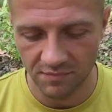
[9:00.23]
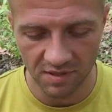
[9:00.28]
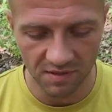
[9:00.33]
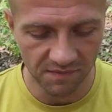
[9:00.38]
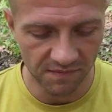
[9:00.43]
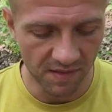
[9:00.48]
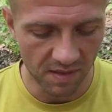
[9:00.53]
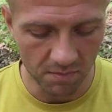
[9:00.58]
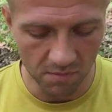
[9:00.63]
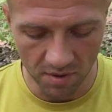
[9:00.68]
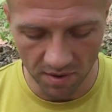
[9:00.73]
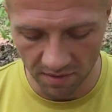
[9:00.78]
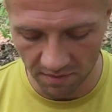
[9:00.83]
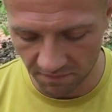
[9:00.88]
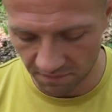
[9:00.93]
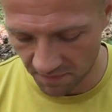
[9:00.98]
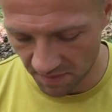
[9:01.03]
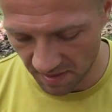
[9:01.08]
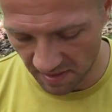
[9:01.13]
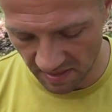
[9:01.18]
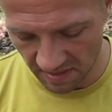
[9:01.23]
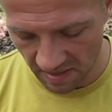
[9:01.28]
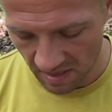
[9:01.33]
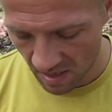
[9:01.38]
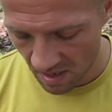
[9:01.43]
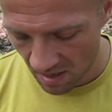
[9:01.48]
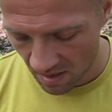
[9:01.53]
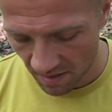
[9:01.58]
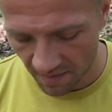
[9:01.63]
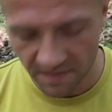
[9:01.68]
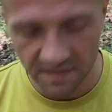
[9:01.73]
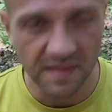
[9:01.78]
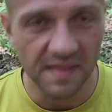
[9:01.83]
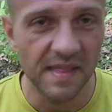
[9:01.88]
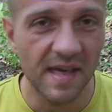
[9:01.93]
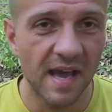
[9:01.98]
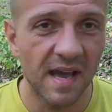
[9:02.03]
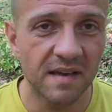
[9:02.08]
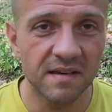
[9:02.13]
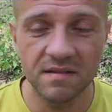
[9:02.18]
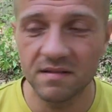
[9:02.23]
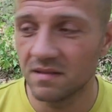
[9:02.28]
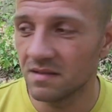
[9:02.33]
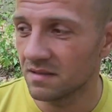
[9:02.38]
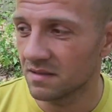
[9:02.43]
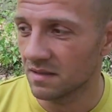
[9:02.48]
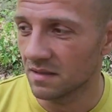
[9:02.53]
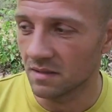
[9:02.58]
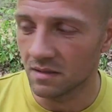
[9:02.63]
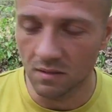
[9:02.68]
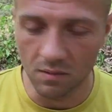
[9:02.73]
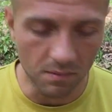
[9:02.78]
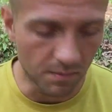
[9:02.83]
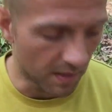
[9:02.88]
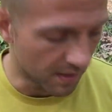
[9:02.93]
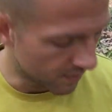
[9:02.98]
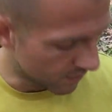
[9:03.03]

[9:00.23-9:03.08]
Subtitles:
if they modified it. Other than that, it's just going to go in my